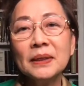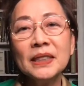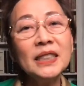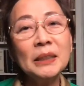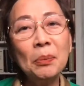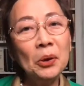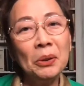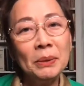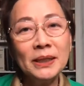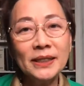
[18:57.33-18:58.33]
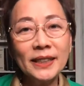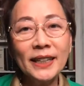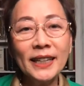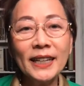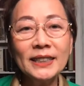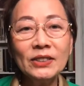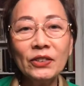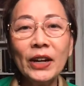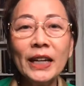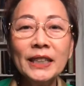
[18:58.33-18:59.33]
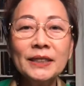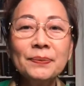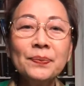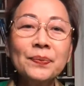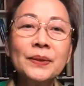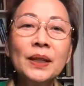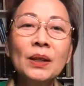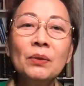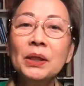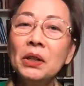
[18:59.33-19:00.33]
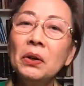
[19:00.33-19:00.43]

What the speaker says: disappointment, I guess, right? With the